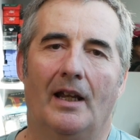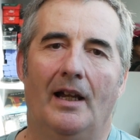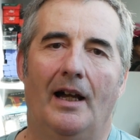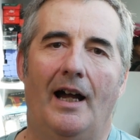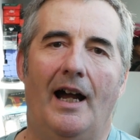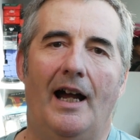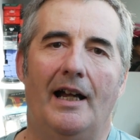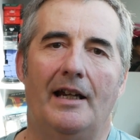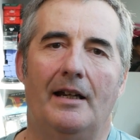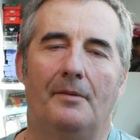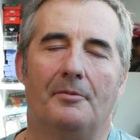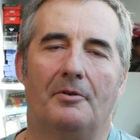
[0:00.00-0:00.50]

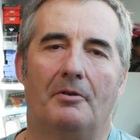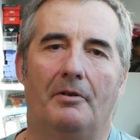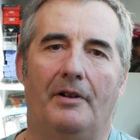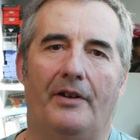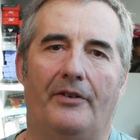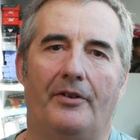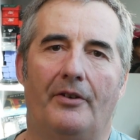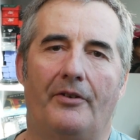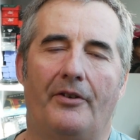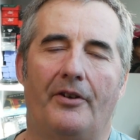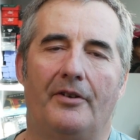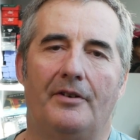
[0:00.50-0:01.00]
Hi, I'm
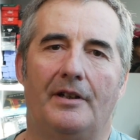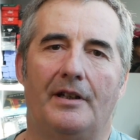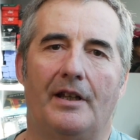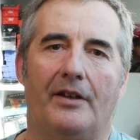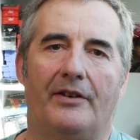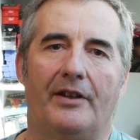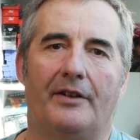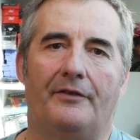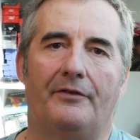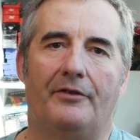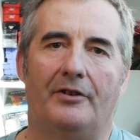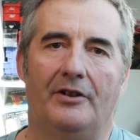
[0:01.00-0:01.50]
Chris, also known as
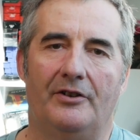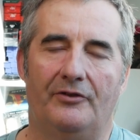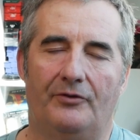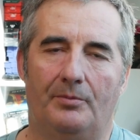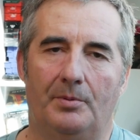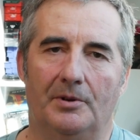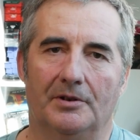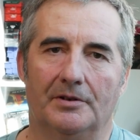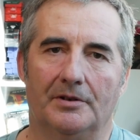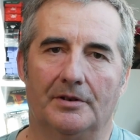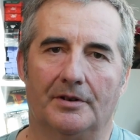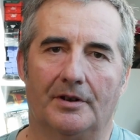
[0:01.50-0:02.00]
That French
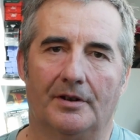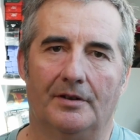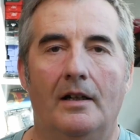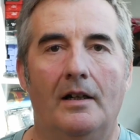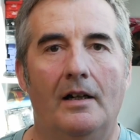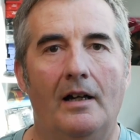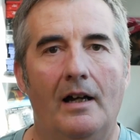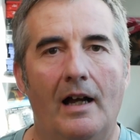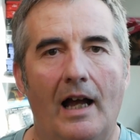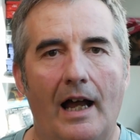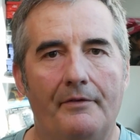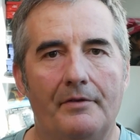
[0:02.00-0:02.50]
Bloke.
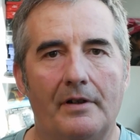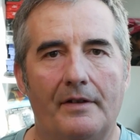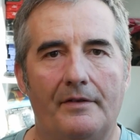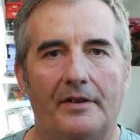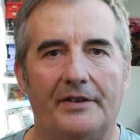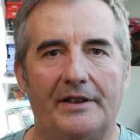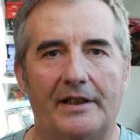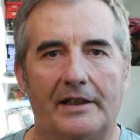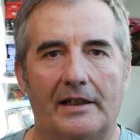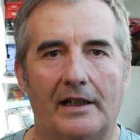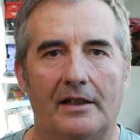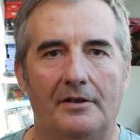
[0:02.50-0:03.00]
Have you ever
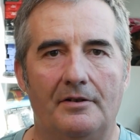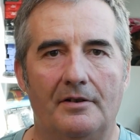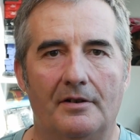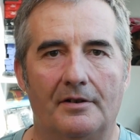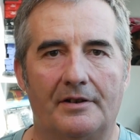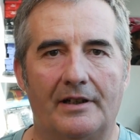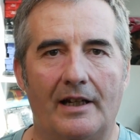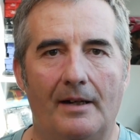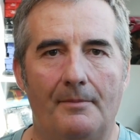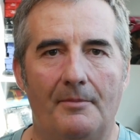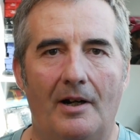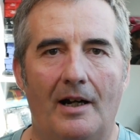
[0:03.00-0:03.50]
taken your
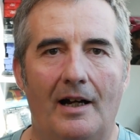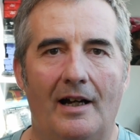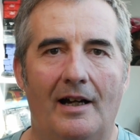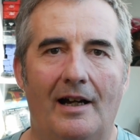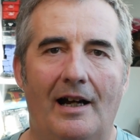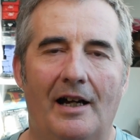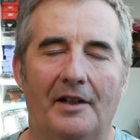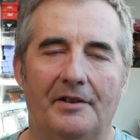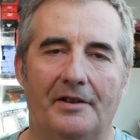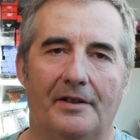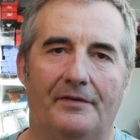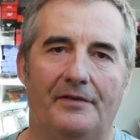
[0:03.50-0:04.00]
camera
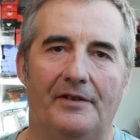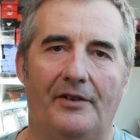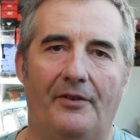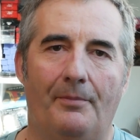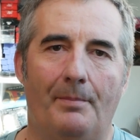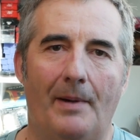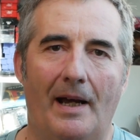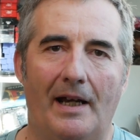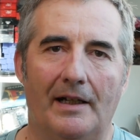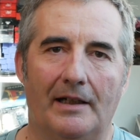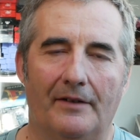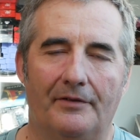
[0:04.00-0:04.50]
out of its
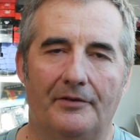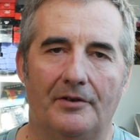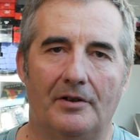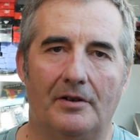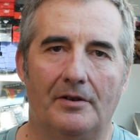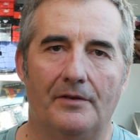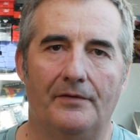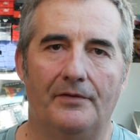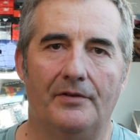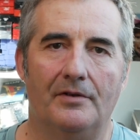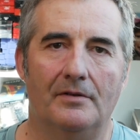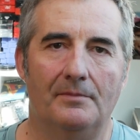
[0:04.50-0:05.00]
bag after
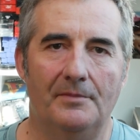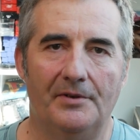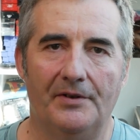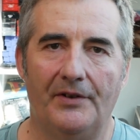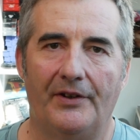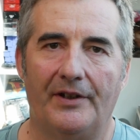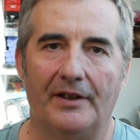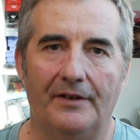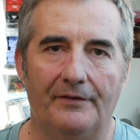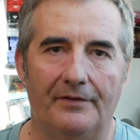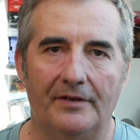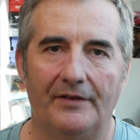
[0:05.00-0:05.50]
a few
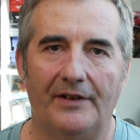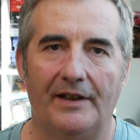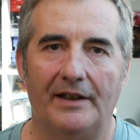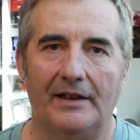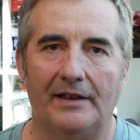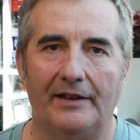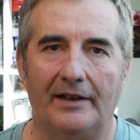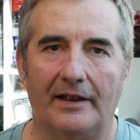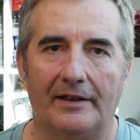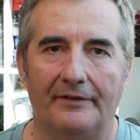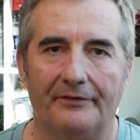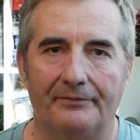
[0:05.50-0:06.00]
months and found that
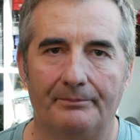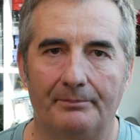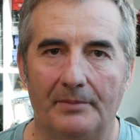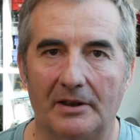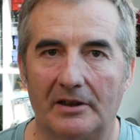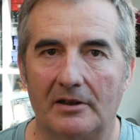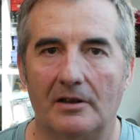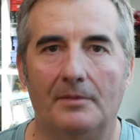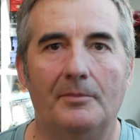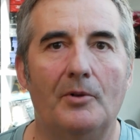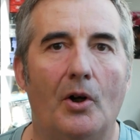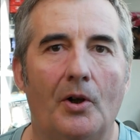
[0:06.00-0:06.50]
it has
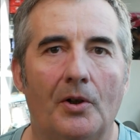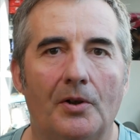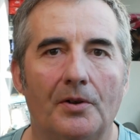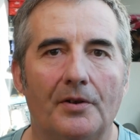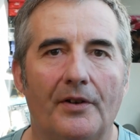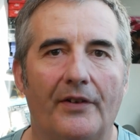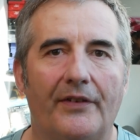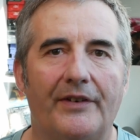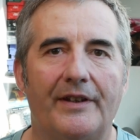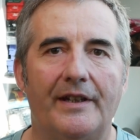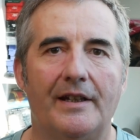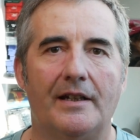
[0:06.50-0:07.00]
become all
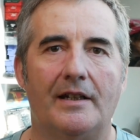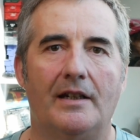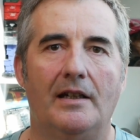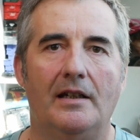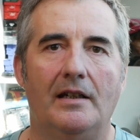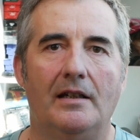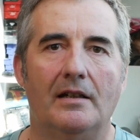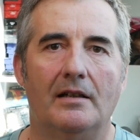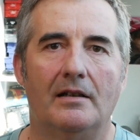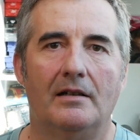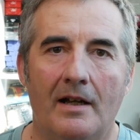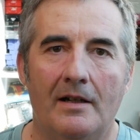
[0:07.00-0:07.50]

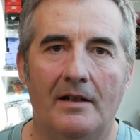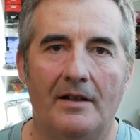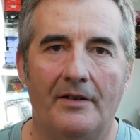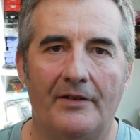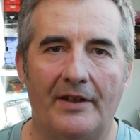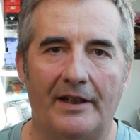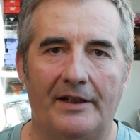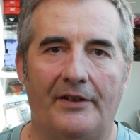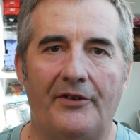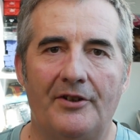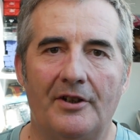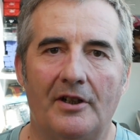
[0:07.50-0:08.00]
sticky? So
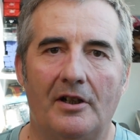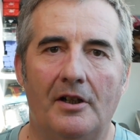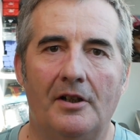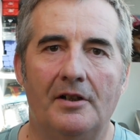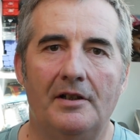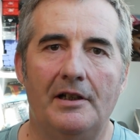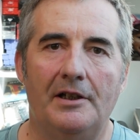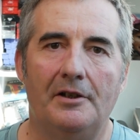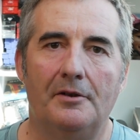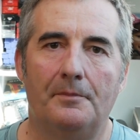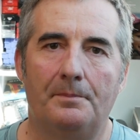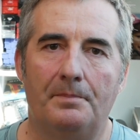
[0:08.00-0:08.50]
it's not
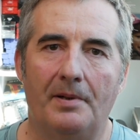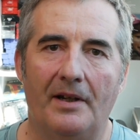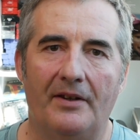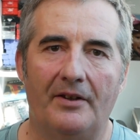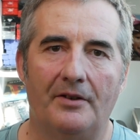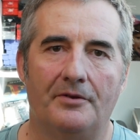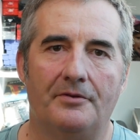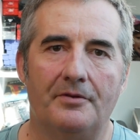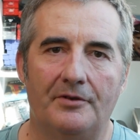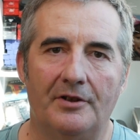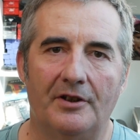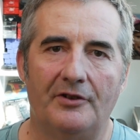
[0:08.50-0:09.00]
only
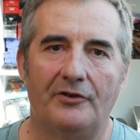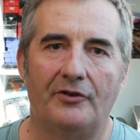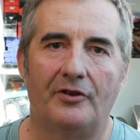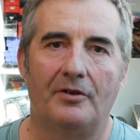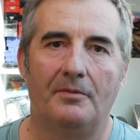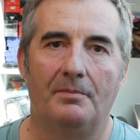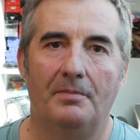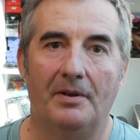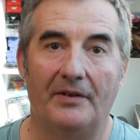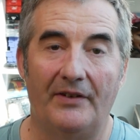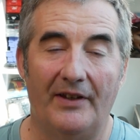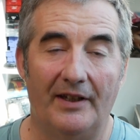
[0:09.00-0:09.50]
unpleasant to touch,
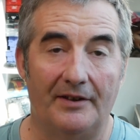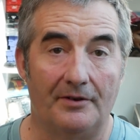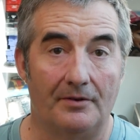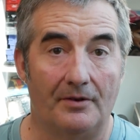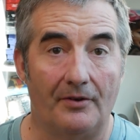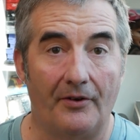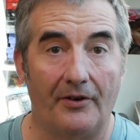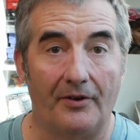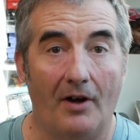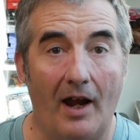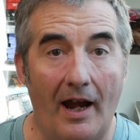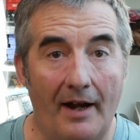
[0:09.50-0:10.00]
but that
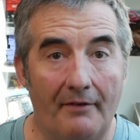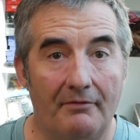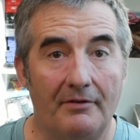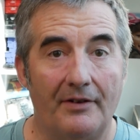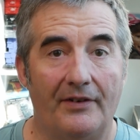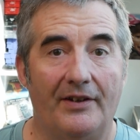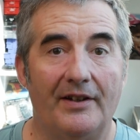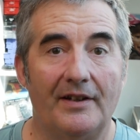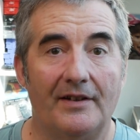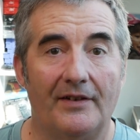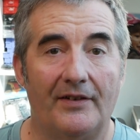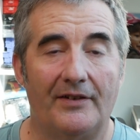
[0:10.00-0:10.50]
also
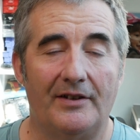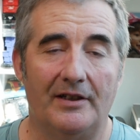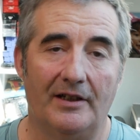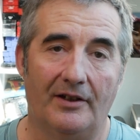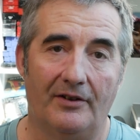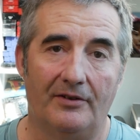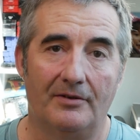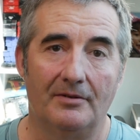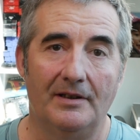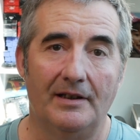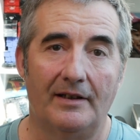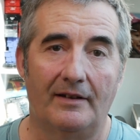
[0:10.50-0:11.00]
everything sticks
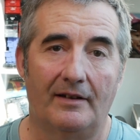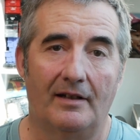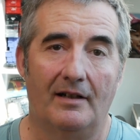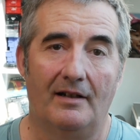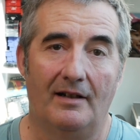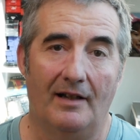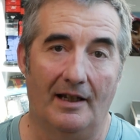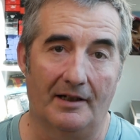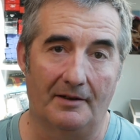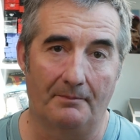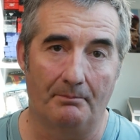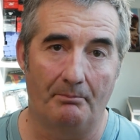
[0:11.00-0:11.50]
to it,
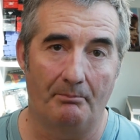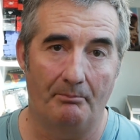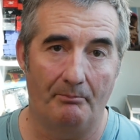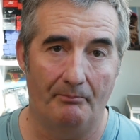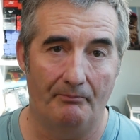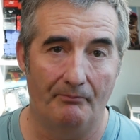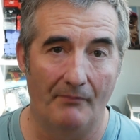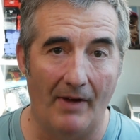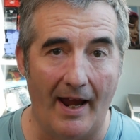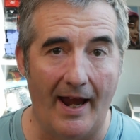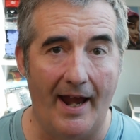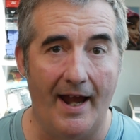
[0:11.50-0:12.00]
like
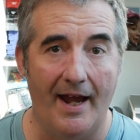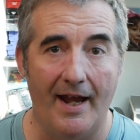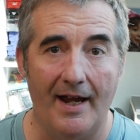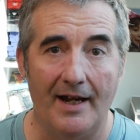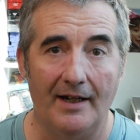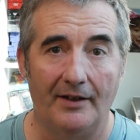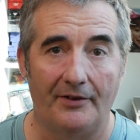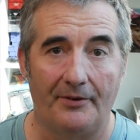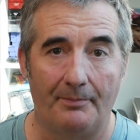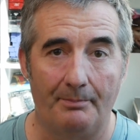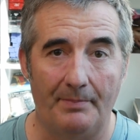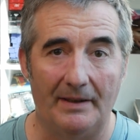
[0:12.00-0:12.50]

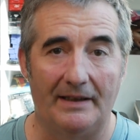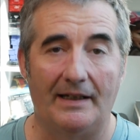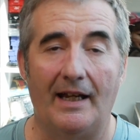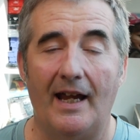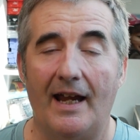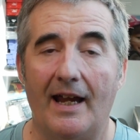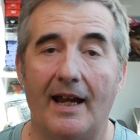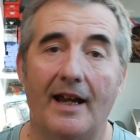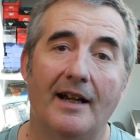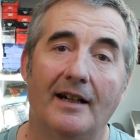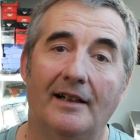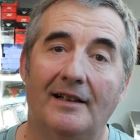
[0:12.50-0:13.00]
hair, pet
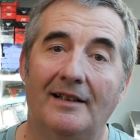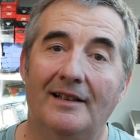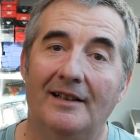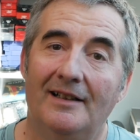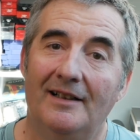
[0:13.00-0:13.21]
hair,